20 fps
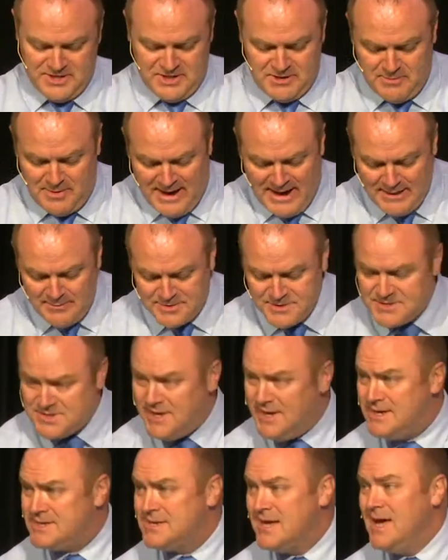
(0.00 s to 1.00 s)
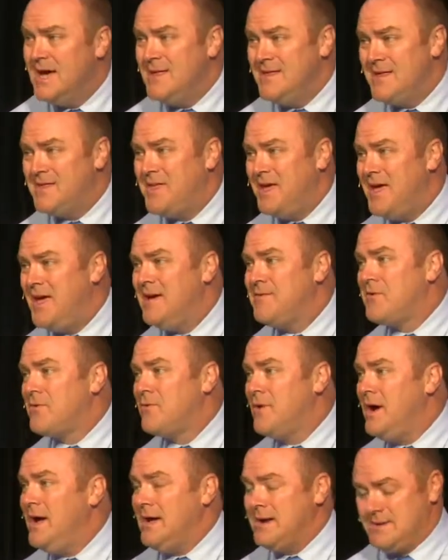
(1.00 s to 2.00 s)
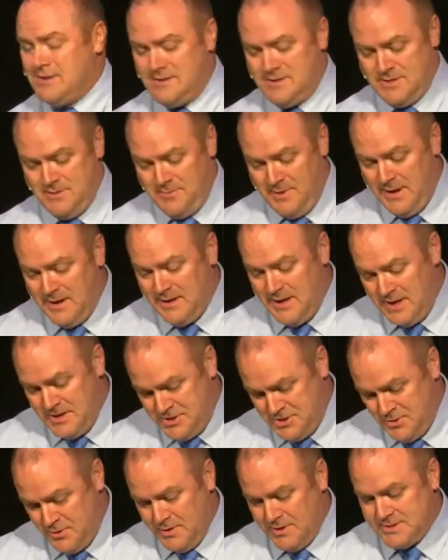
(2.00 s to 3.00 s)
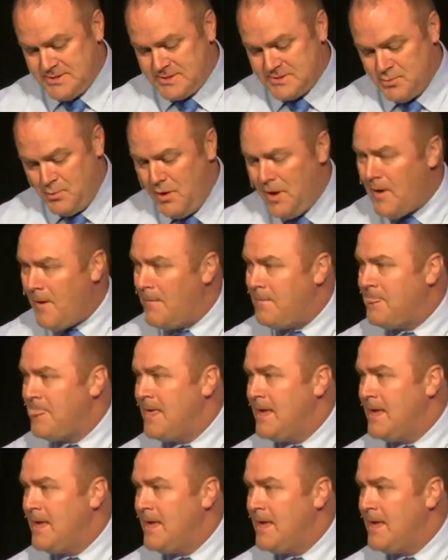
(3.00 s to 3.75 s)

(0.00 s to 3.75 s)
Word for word: And the Bible says that they have a right to make that choice as well.